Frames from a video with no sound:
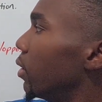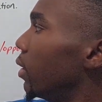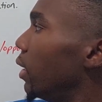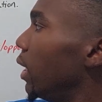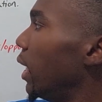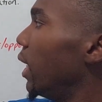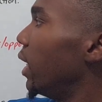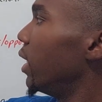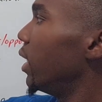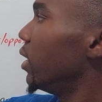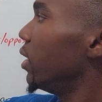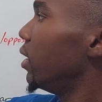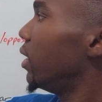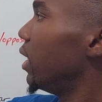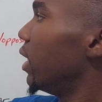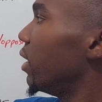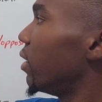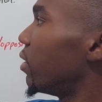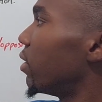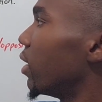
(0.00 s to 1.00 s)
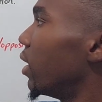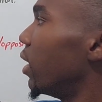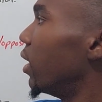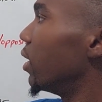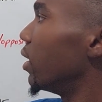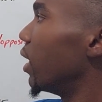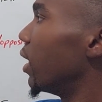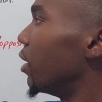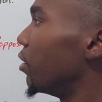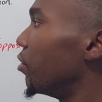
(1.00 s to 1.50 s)
in, this,
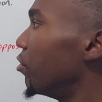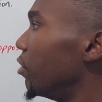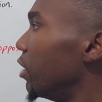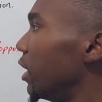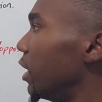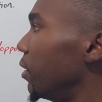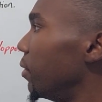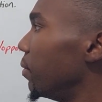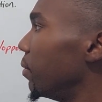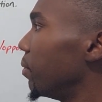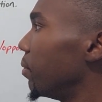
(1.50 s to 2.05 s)
and re.